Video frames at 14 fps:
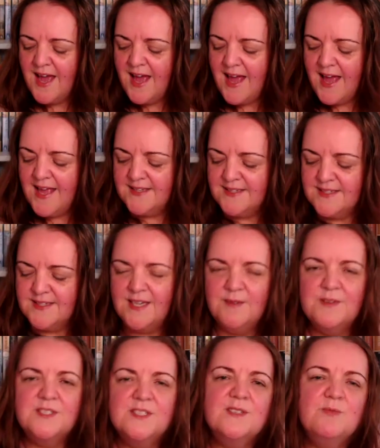and he
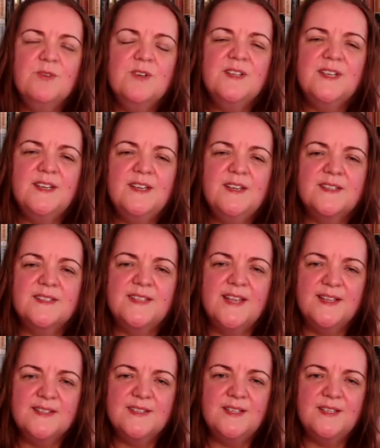was just really
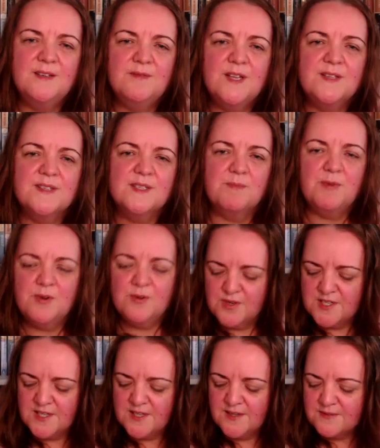sensitive and
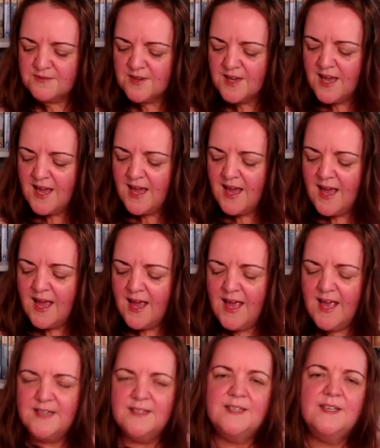supportive.
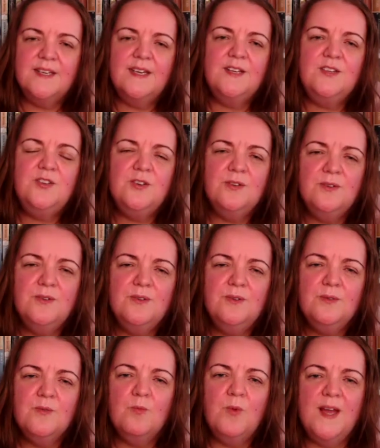And he
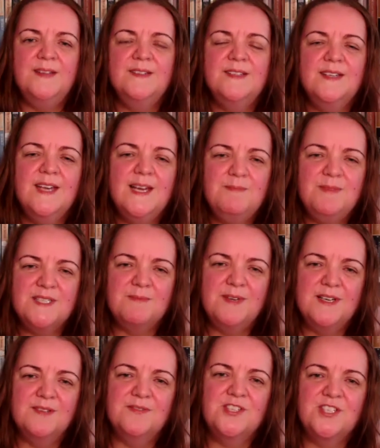knew when to keep his
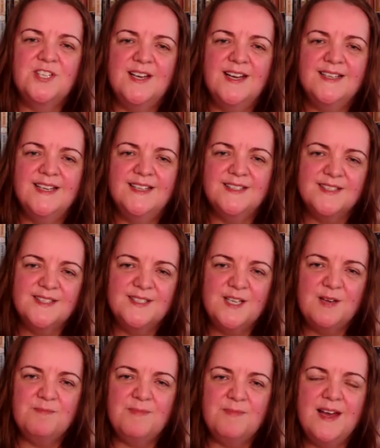mouth shut and to
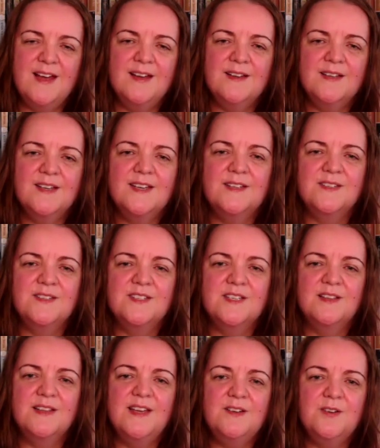step back and to
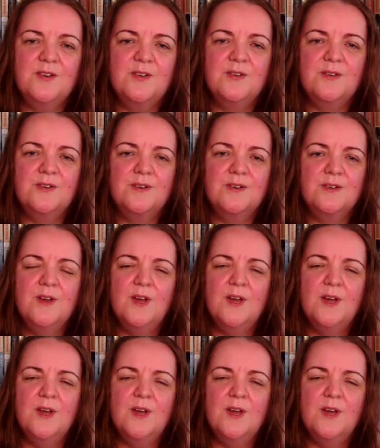let her